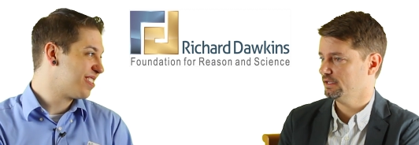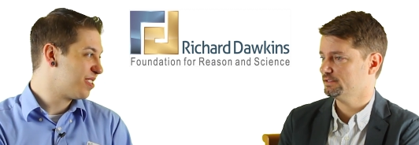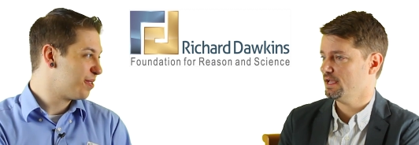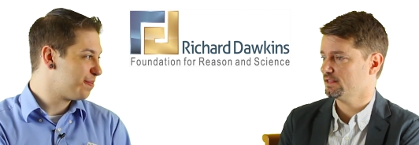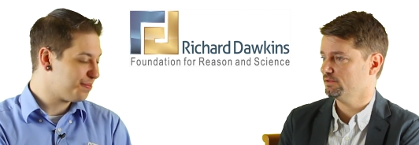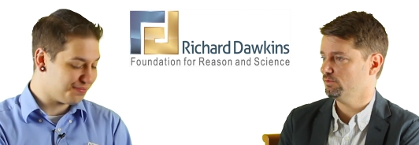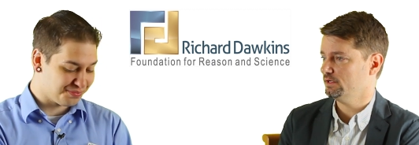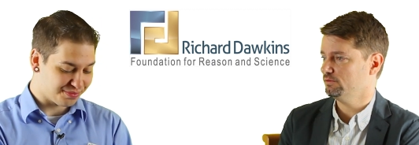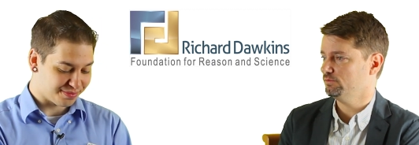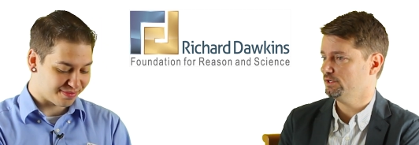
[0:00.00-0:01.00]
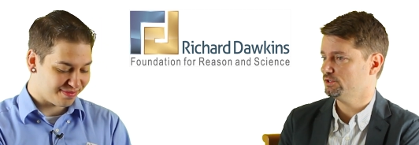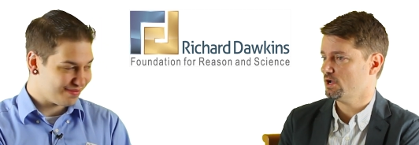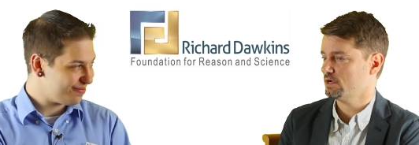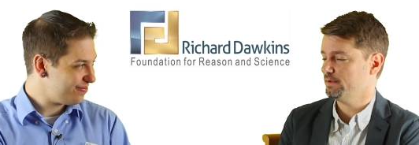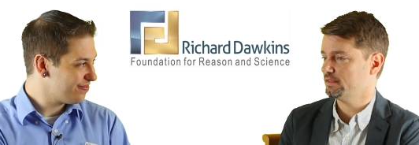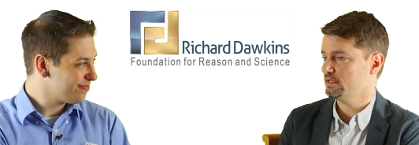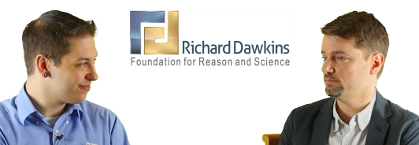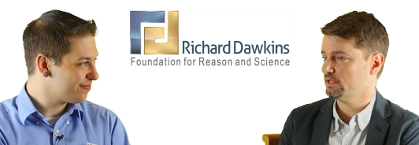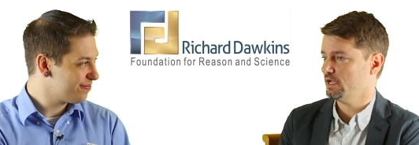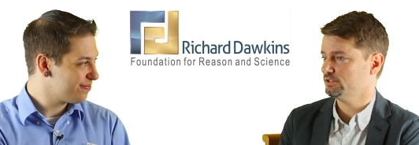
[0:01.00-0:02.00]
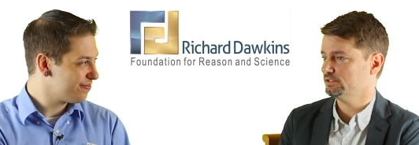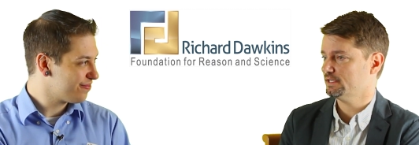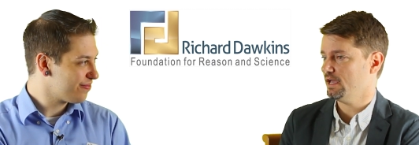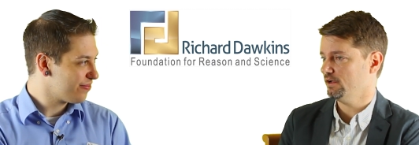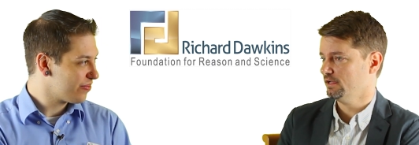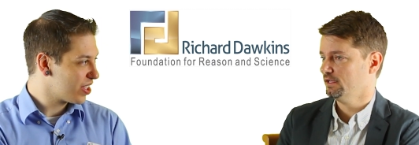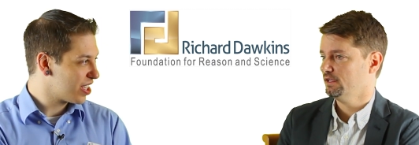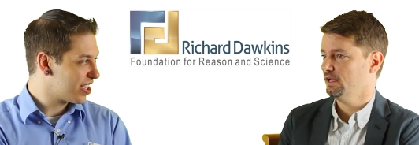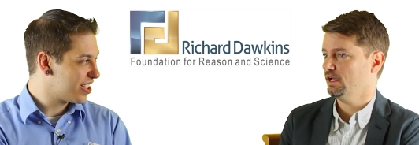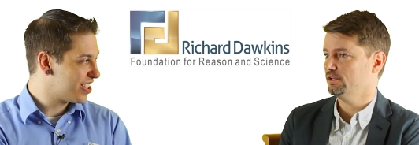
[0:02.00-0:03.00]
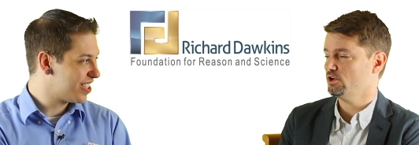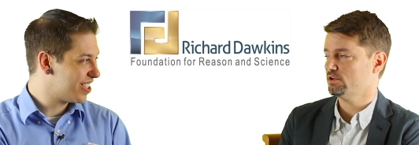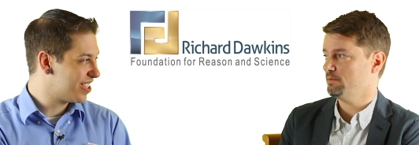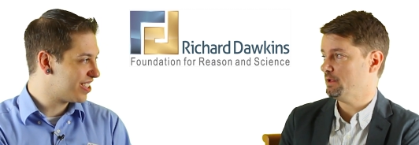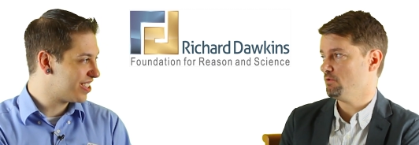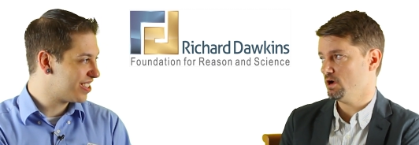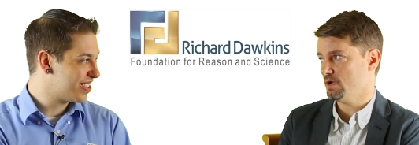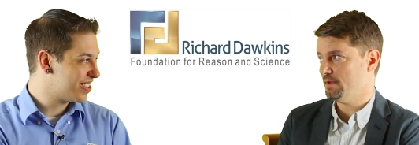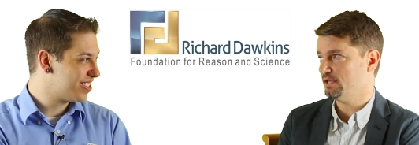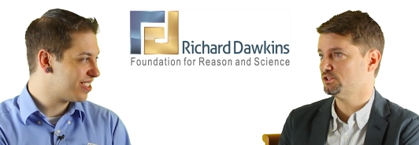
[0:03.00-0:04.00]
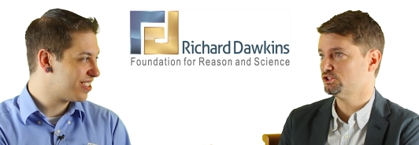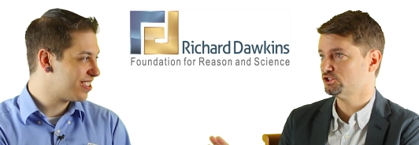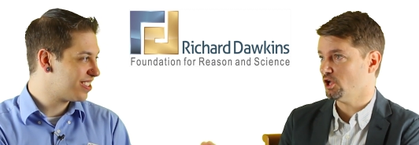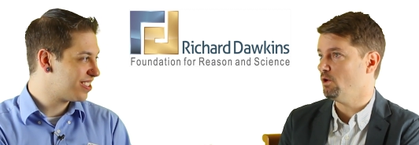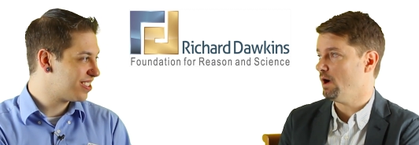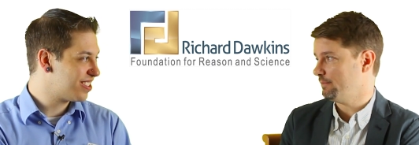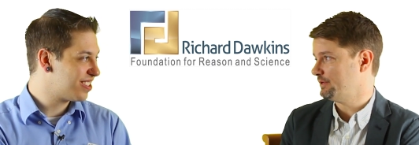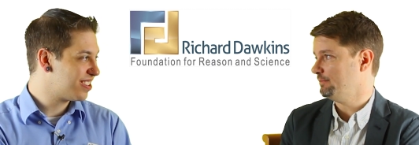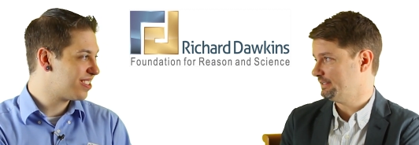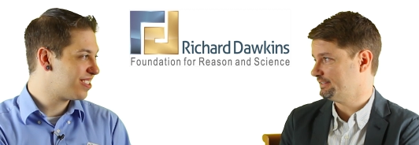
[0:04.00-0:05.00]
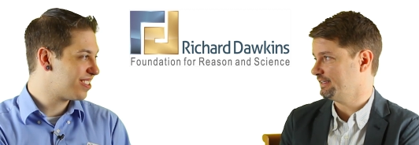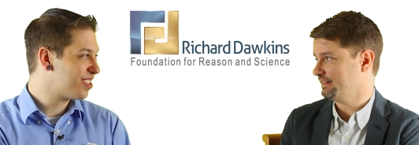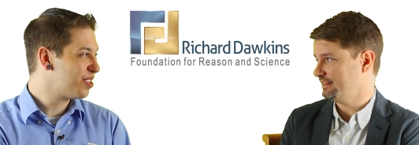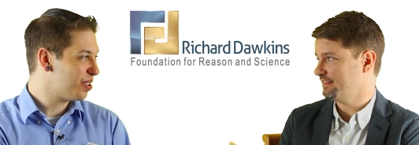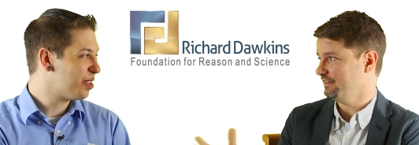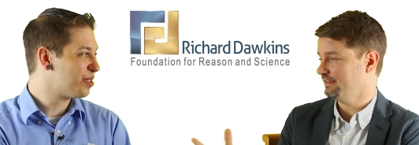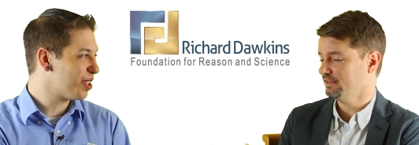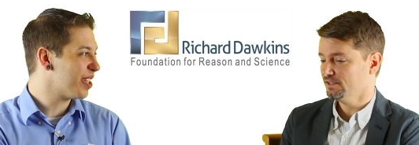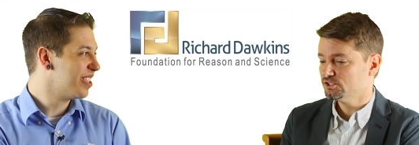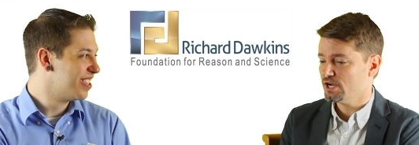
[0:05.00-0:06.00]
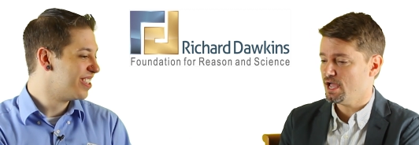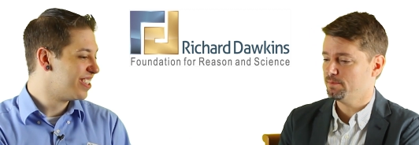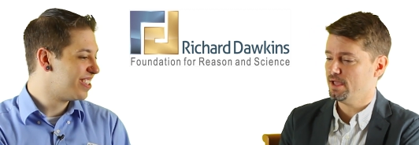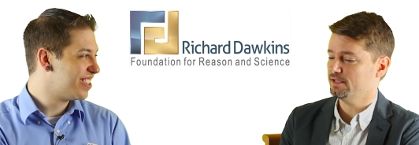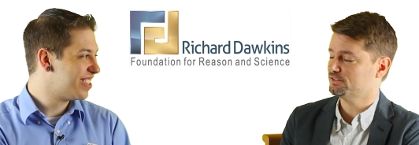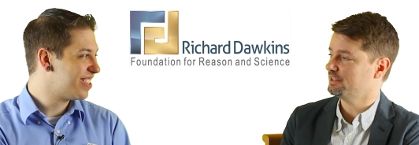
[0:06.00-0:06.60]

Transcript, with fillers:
Speaker 1: exactly. When when you talk about the implications now. Uh, don't get me wrong, I'm not so optimistic that the sure. chap has